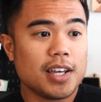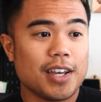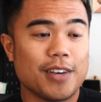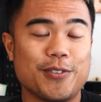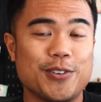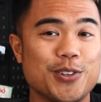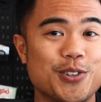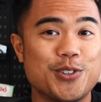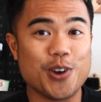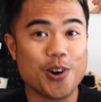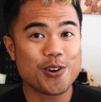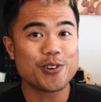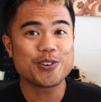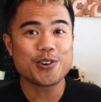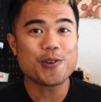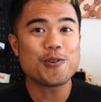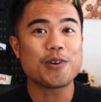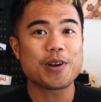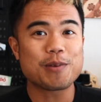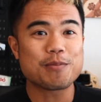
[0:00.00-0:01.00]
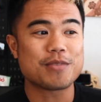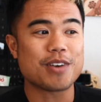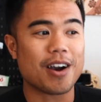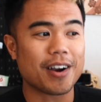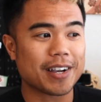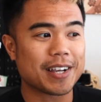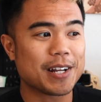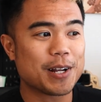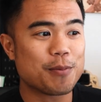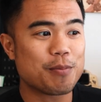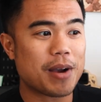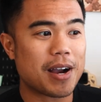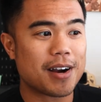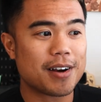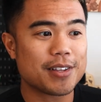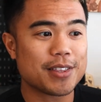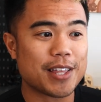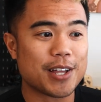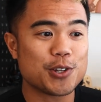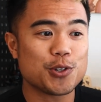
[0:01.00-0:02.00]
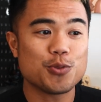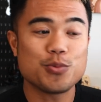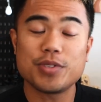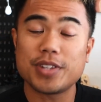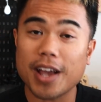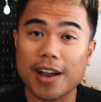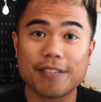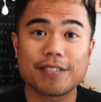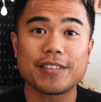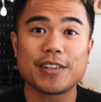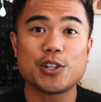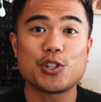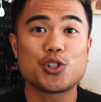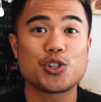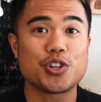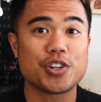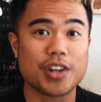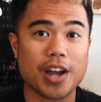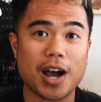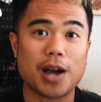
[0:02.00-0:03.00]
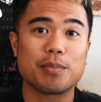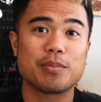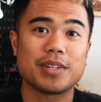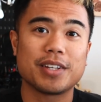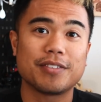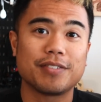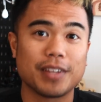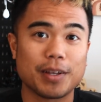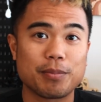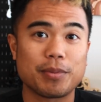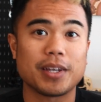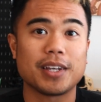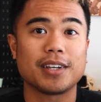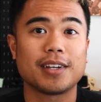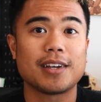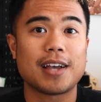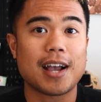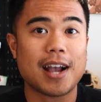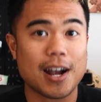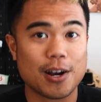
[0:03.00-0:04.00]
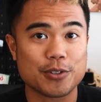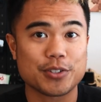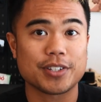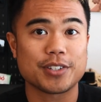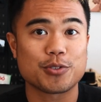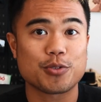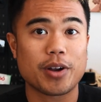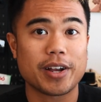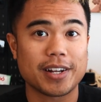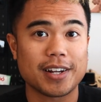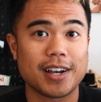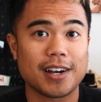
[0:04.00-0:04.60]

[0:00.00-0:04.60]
If you don't know what I'm talking about, then you definitely should not be flipping houses right